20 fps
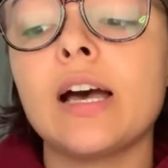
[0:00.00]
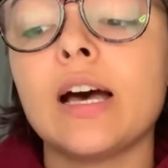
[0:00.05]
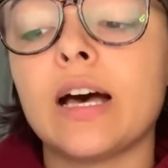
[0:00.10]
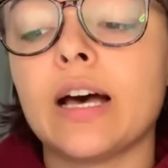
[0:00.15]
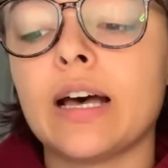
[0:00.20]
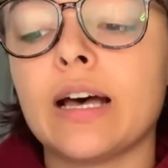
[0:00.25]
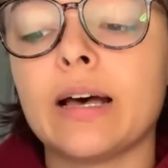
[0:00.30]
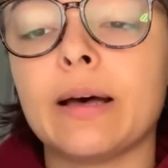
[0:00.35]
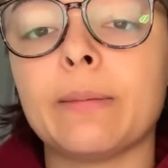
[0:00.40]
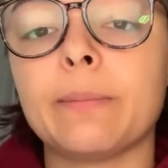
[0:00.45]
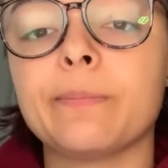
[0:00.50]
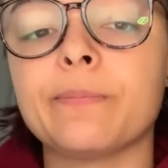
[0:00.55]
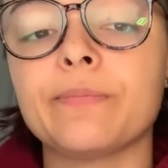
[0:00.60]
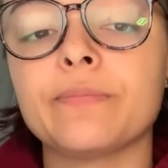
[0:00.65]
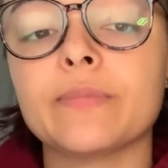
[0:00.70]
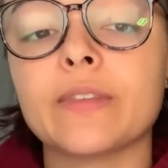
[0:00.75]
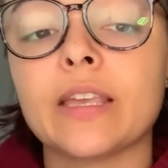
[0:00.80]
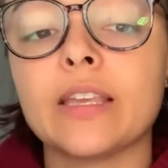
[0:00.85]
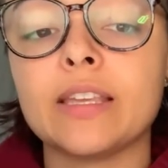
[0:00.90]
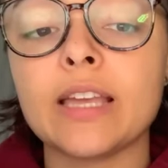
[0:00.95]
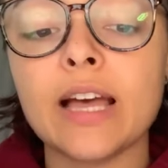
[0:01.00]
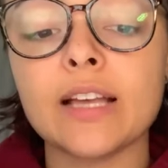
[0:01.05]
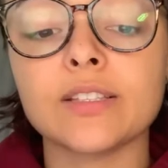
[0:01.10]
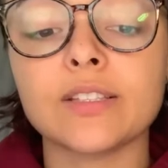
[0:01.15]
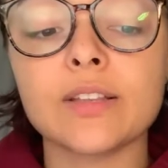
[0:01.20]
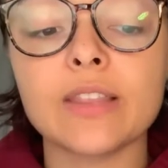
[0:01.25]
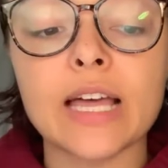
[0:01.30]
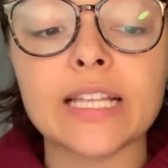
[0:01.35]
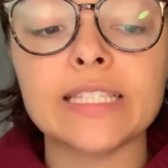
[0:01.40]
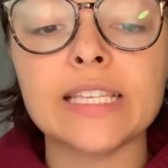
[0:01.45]
Um, yeah, so
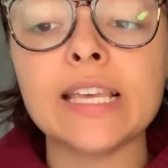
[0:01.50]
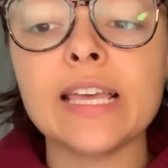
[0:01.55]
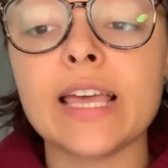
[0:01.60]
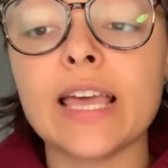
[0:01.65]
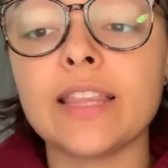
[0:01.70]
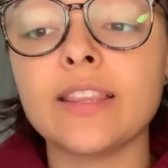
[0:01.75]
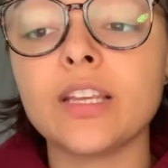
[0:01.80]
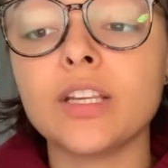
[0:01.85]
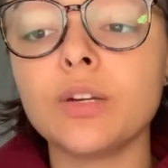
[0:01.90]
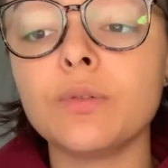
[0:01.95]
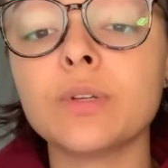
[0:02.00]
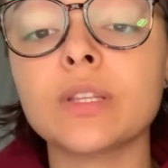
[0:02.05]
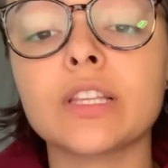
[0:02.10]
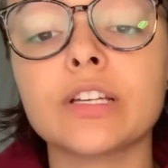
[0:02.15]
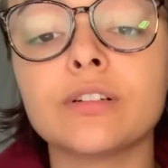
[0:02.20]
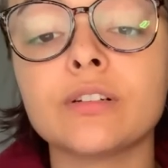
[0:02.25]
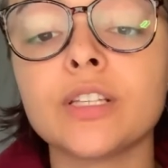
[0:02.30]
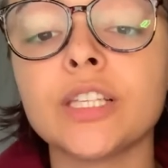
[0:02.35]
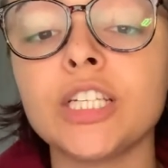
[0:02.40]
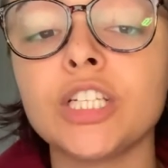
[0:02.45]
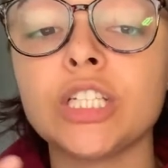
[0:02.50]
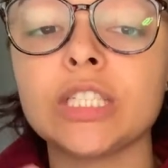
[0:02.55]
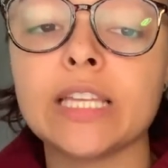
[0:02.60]
that's it. And then you would literally just